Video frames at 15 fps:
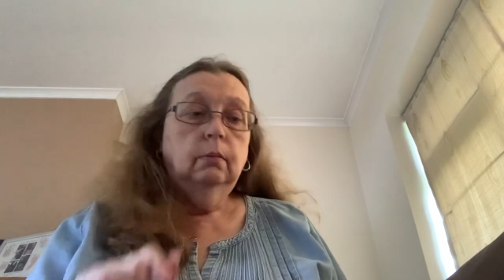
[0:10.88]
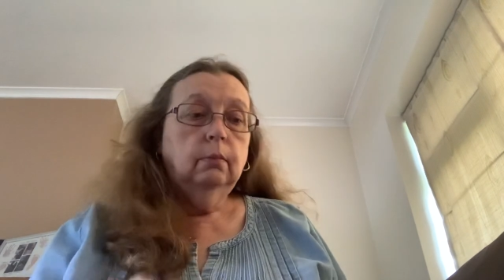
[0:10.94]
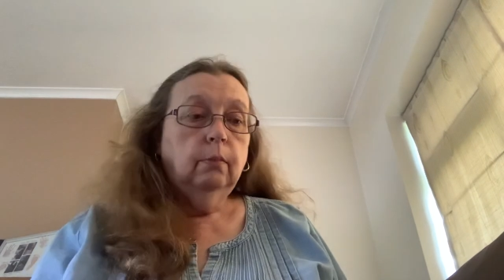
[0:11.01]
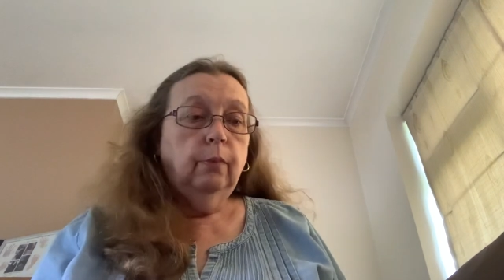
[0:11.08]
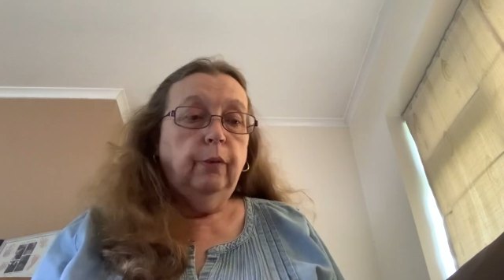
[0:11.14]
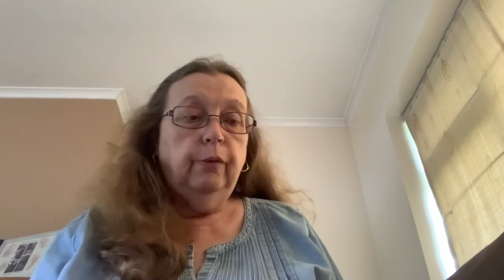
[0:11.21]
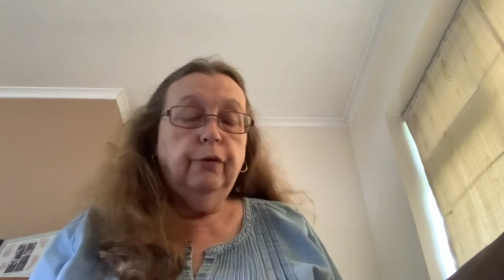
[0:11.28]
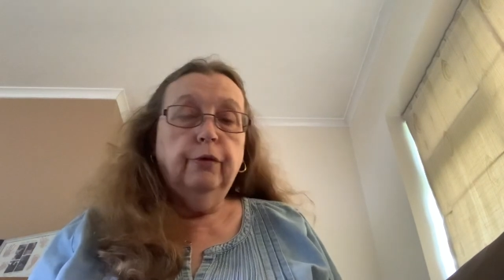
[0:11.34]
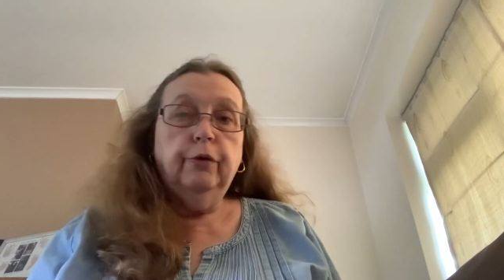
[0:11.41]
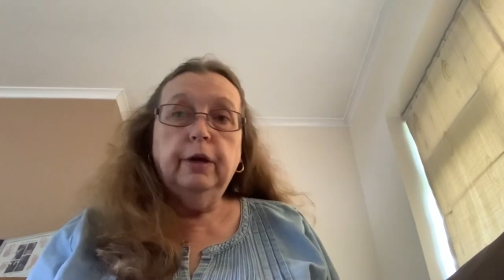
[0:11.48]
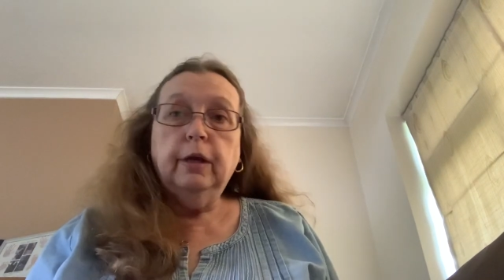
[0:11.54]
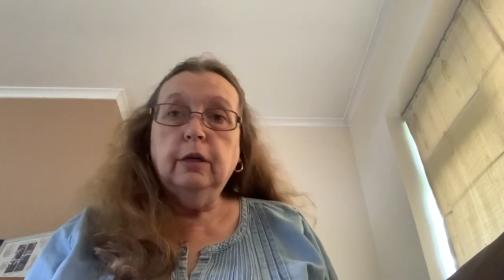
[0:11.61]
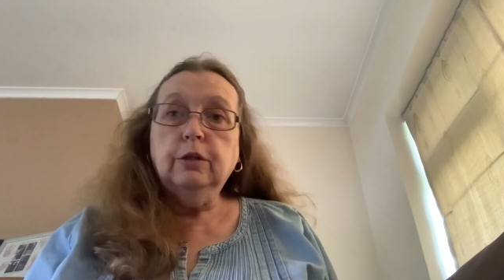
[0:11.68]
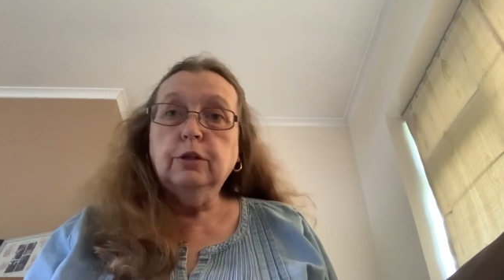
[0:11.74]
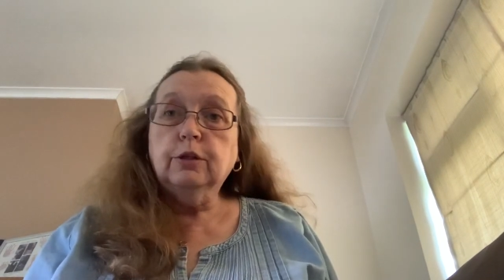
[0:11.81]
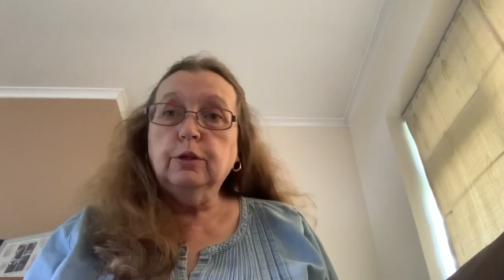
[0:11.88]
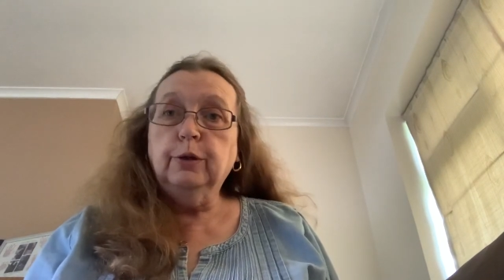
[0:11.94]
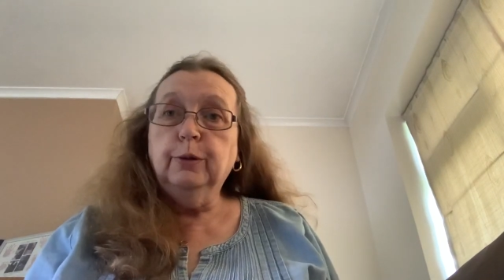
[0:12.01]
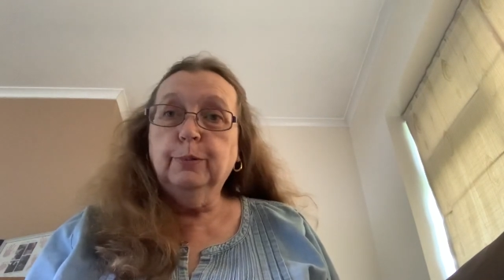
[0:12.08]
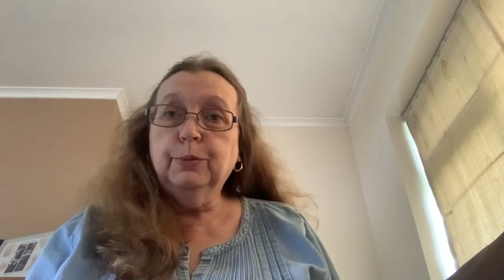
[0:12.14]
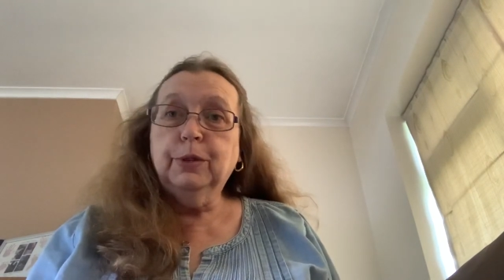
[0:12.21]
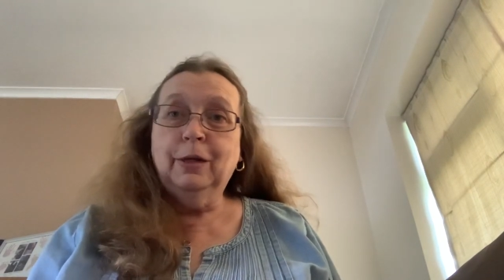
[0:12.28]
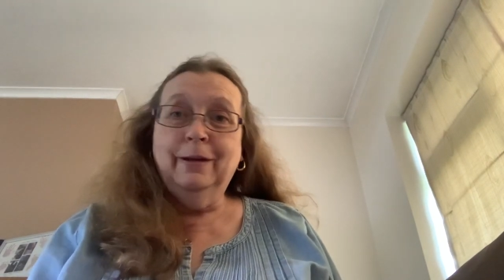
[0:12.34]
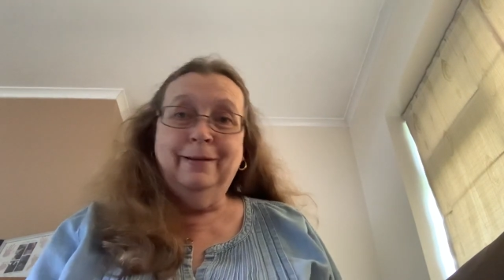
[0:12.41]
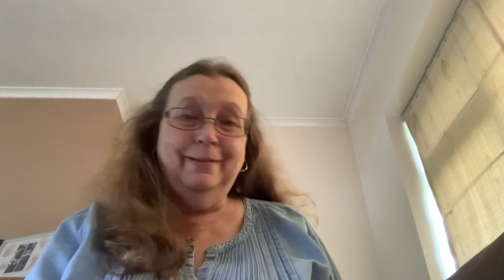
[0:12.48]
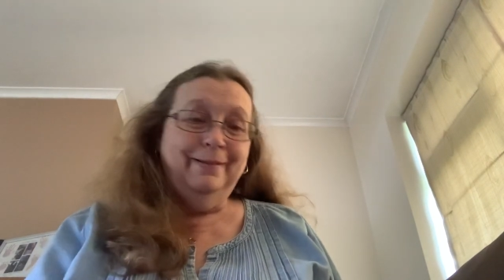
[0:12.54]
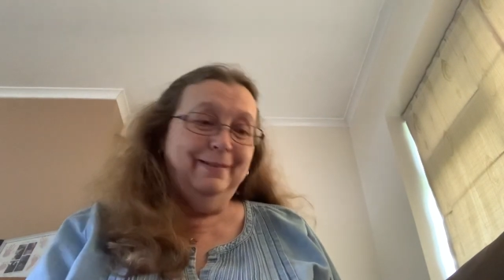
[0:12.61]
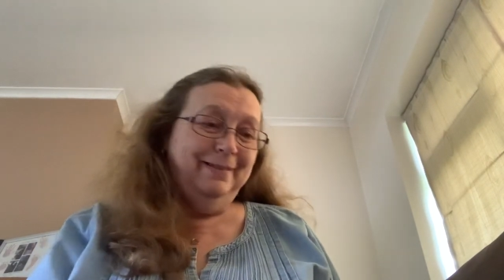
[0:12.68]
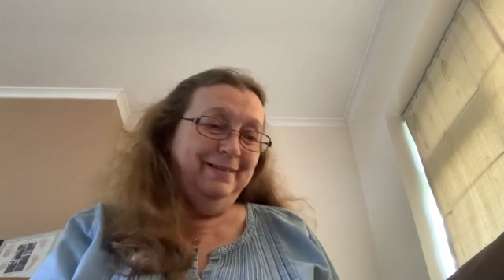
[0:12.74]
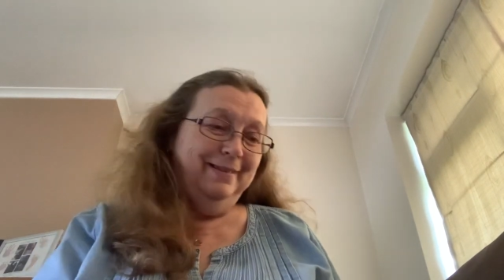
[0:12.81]
Before I get stopped.
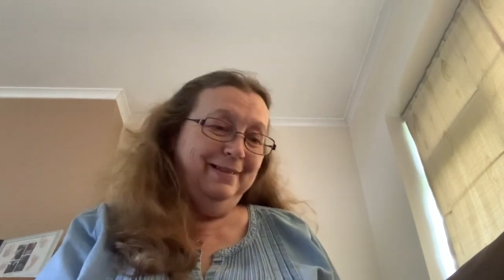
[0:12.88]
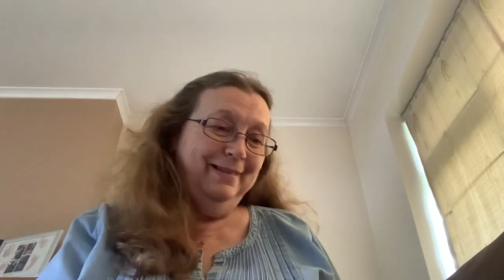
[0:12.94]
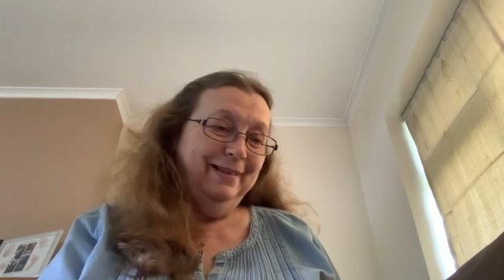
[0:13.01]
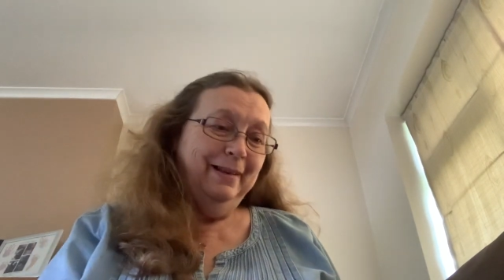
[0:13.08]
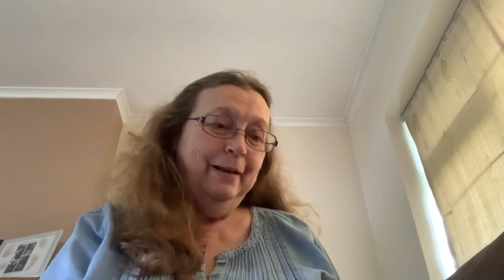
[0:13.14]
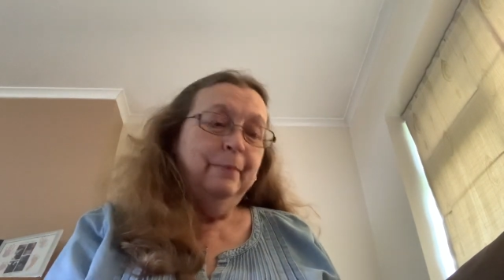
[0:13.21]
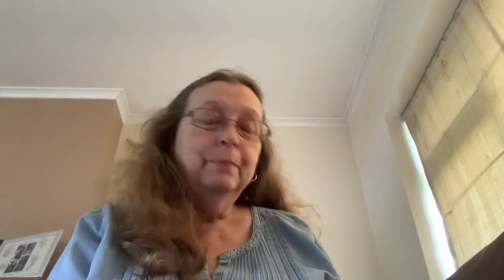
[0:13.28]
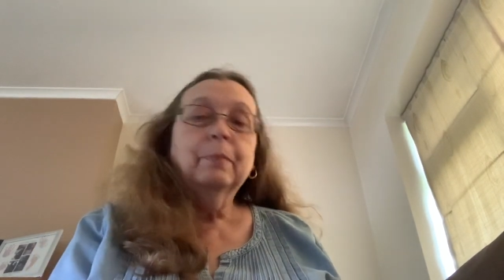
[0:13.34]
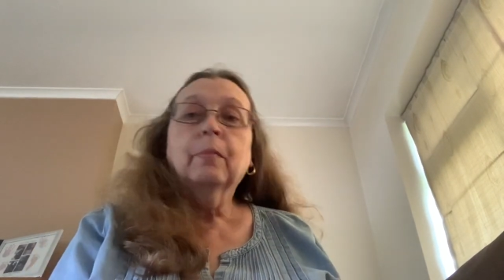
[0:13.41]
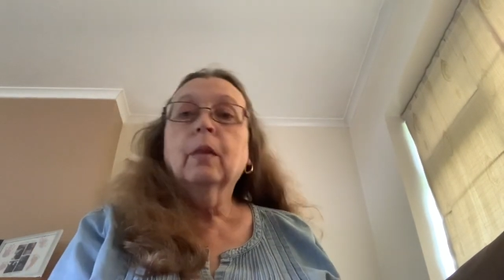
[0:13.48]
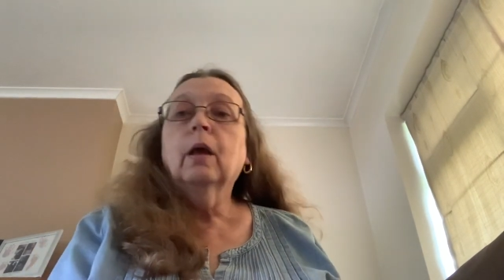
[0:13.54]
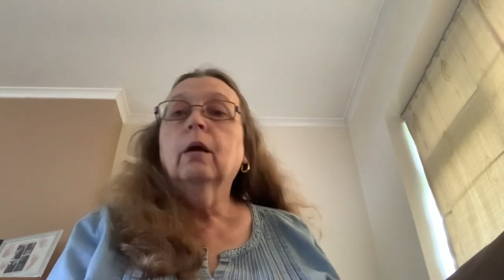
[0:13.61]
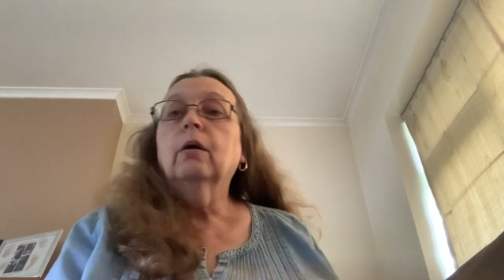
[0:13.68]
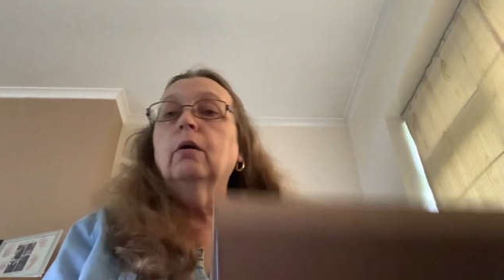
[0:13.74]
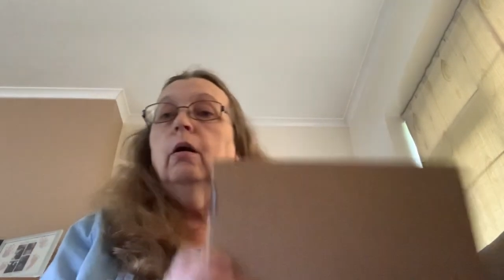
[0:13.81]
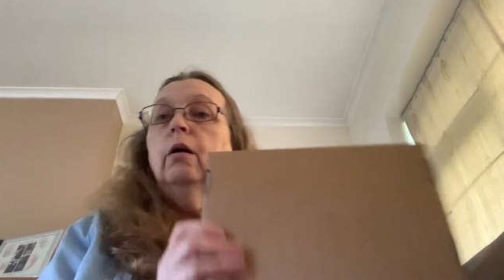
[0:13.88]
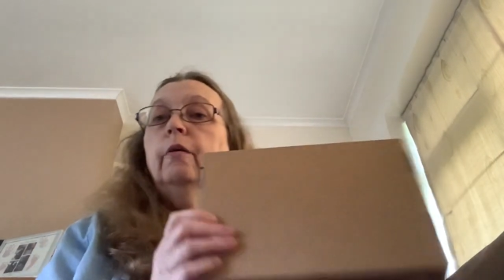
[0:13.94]
Got